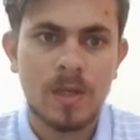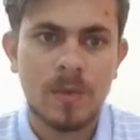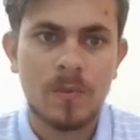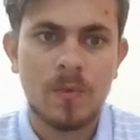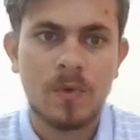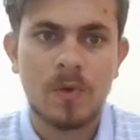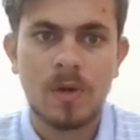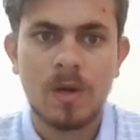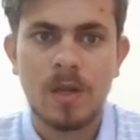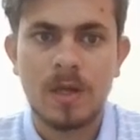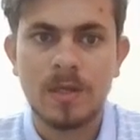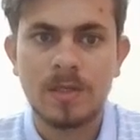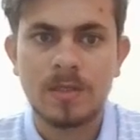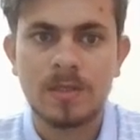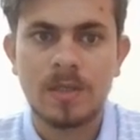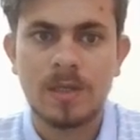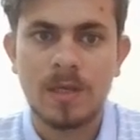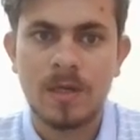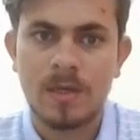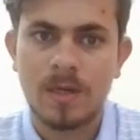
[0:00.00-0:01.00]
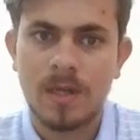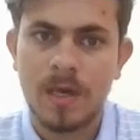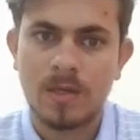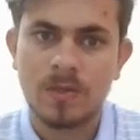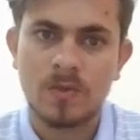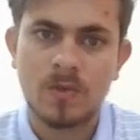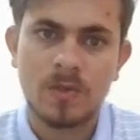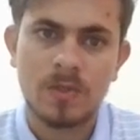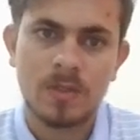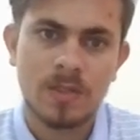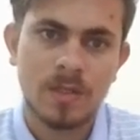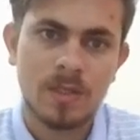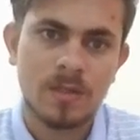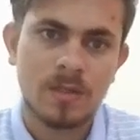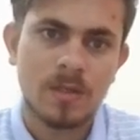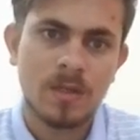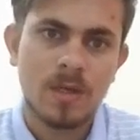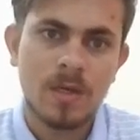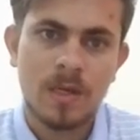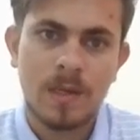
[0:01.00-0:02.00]
demoralized and exhausted,
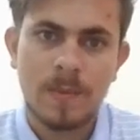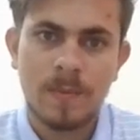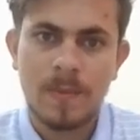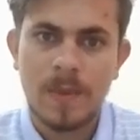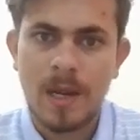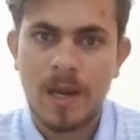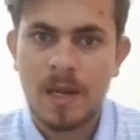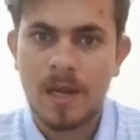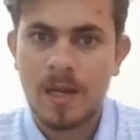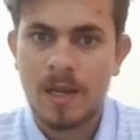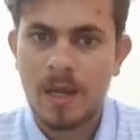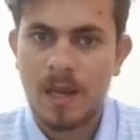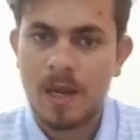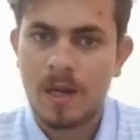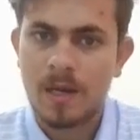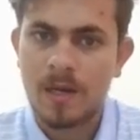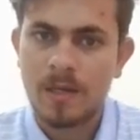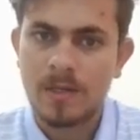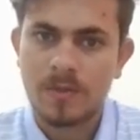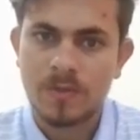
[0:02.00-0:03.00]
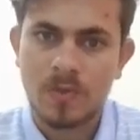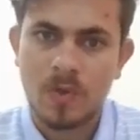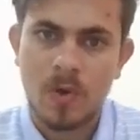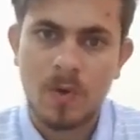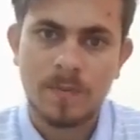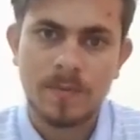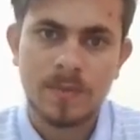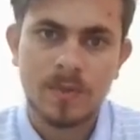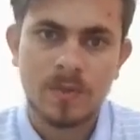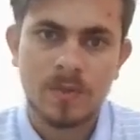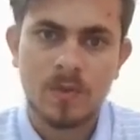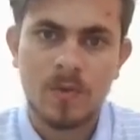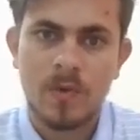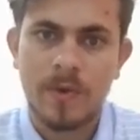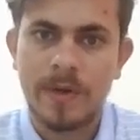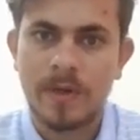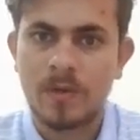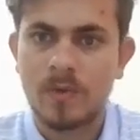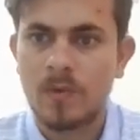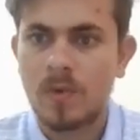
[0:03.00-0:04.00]
Betty and stops
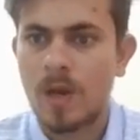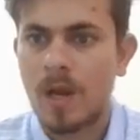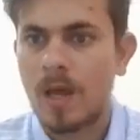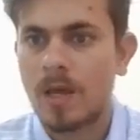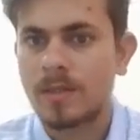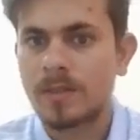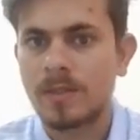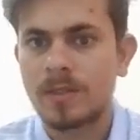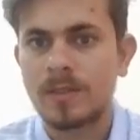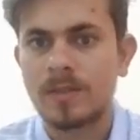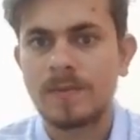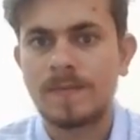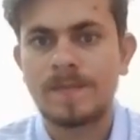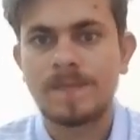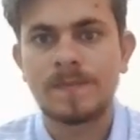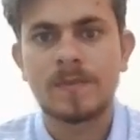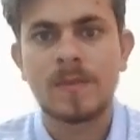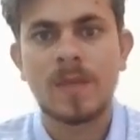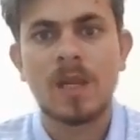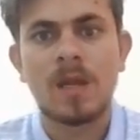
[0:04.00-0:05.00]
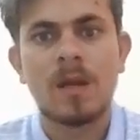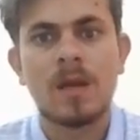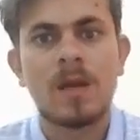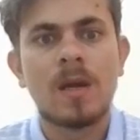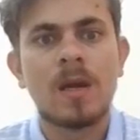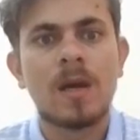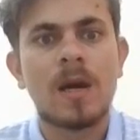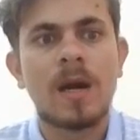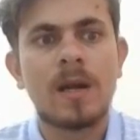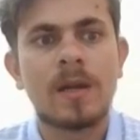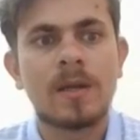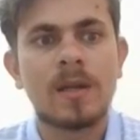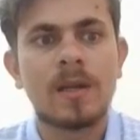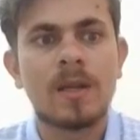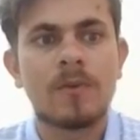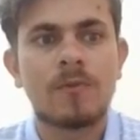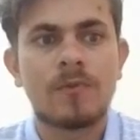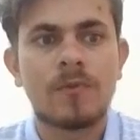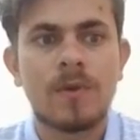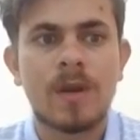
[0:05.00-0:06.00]
going to classes
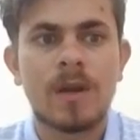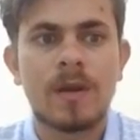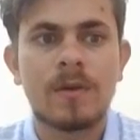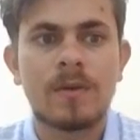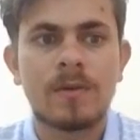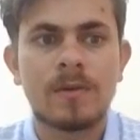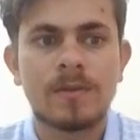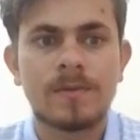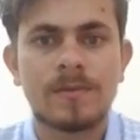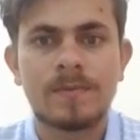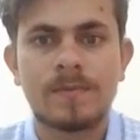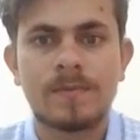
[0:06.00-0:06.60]
until a friend